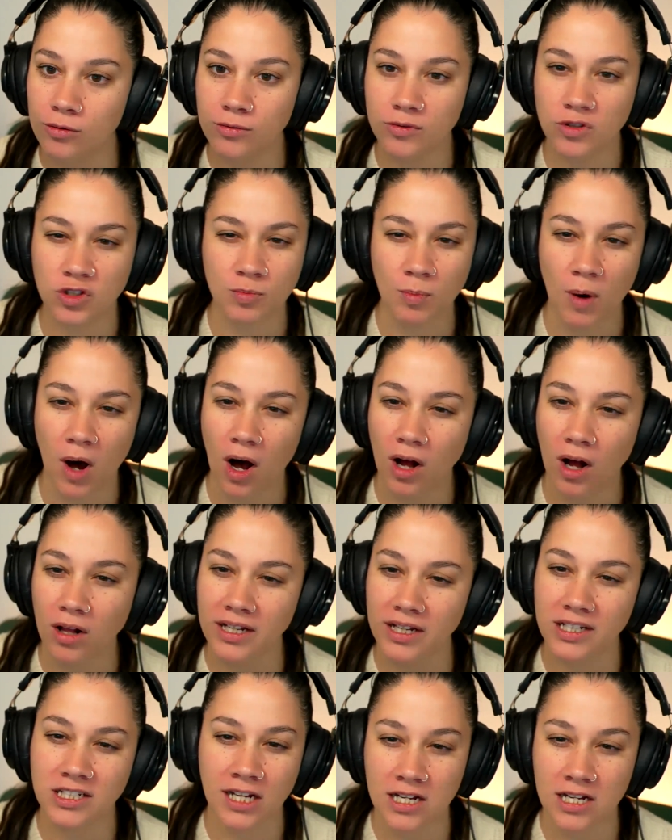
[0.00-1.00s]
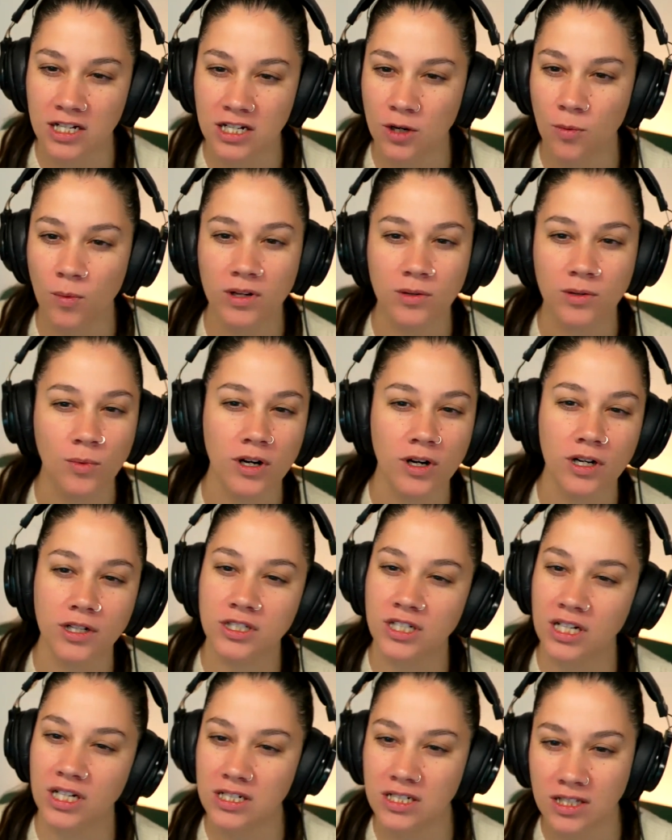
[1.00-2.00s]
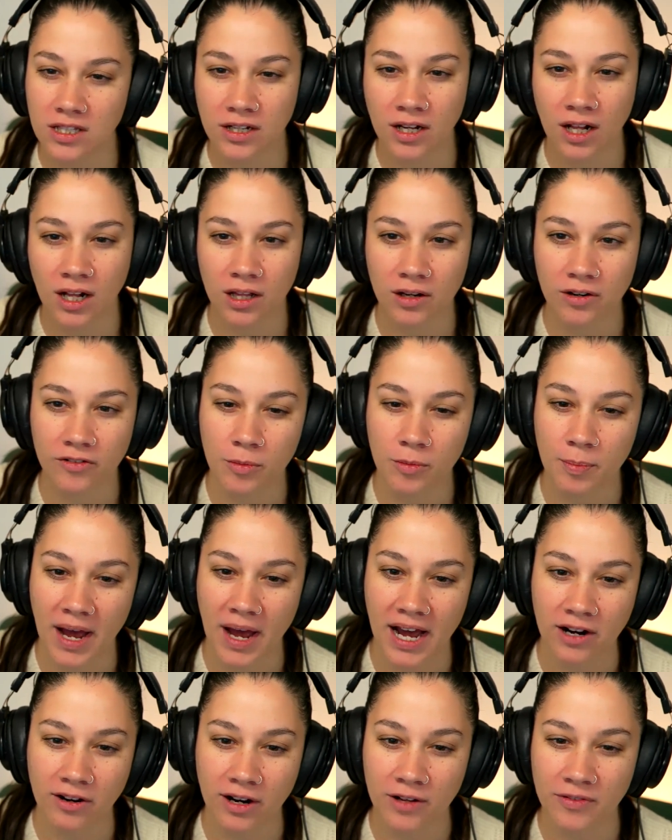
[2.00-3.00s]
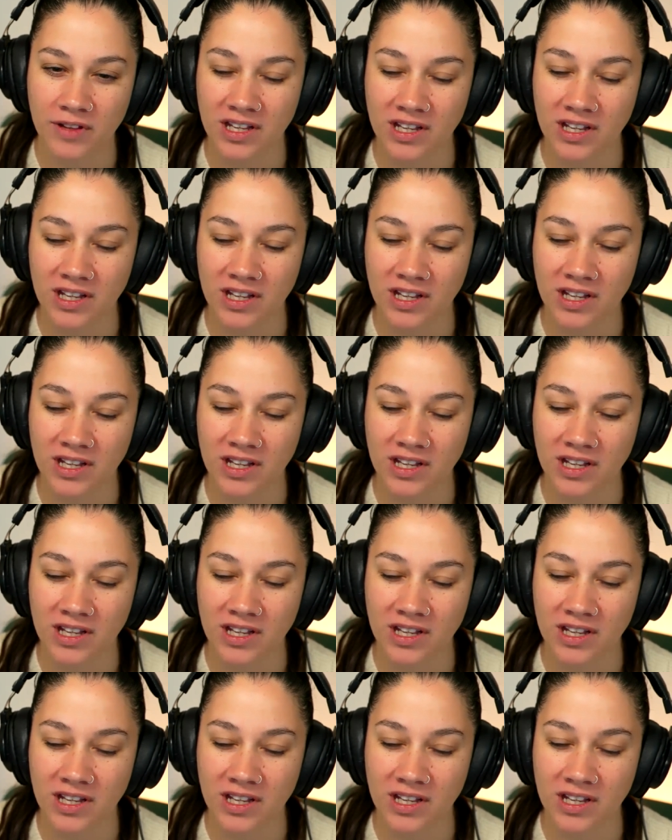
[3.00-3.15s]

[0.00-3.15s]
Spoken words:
small, like changing one word, changing the color of a background.